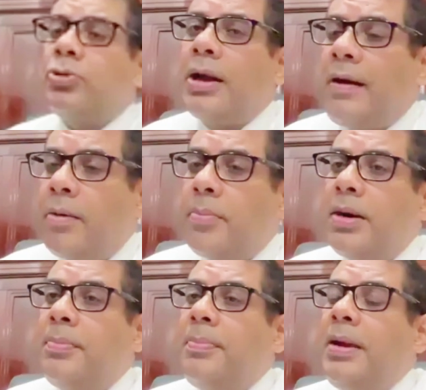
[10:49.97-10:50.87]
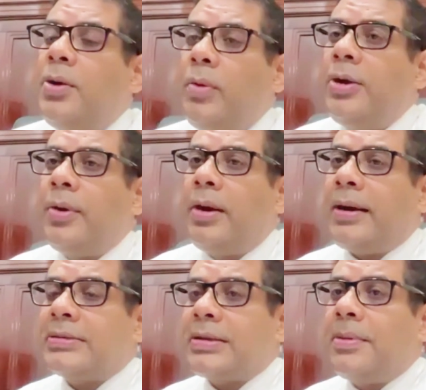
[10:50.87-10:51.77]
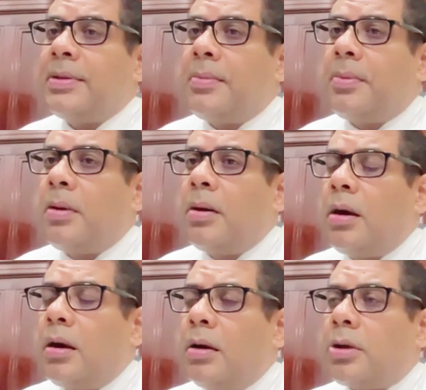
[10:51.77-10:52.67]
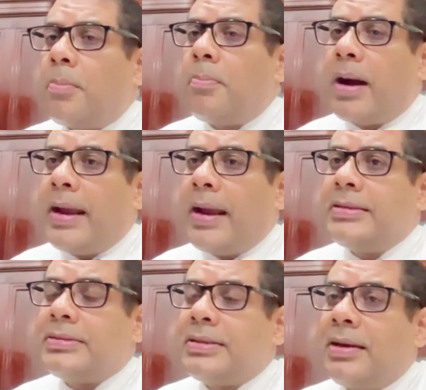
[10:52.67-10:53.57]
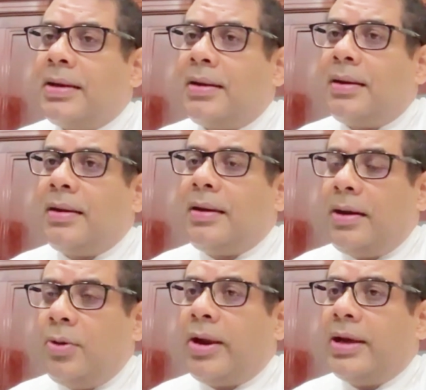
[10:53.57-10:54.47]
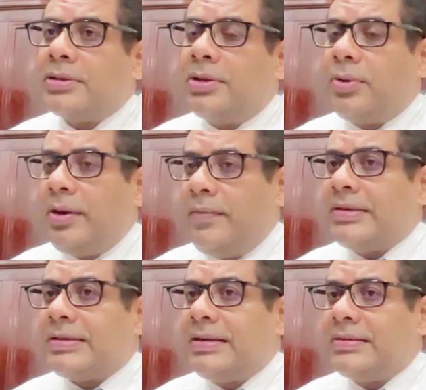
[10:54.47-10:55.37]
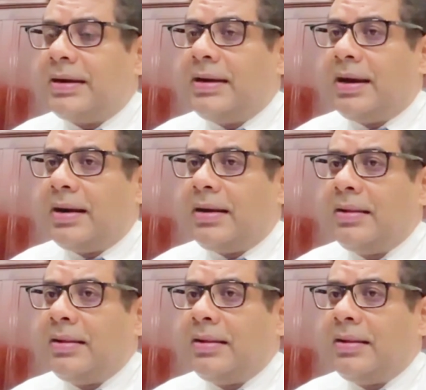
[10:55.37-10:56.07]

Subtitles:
government be doing to attract some of the top brands in education to invest in Sri Lanka?